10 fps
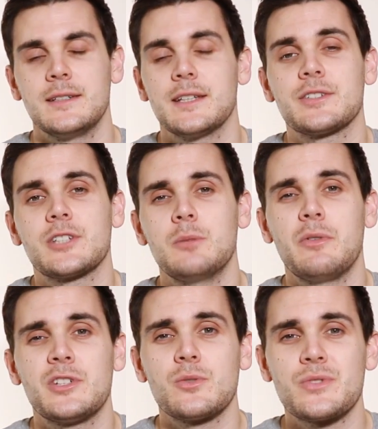Now, the scope
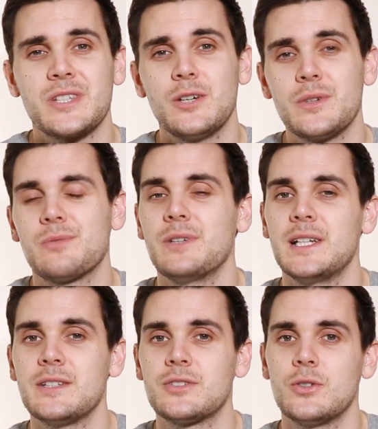of visual skill is
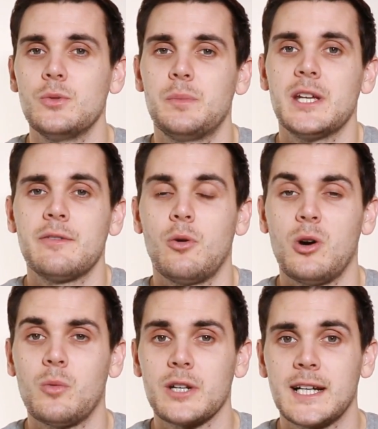really too big for
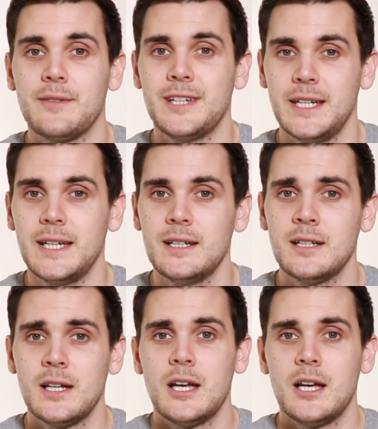what I want to cover here,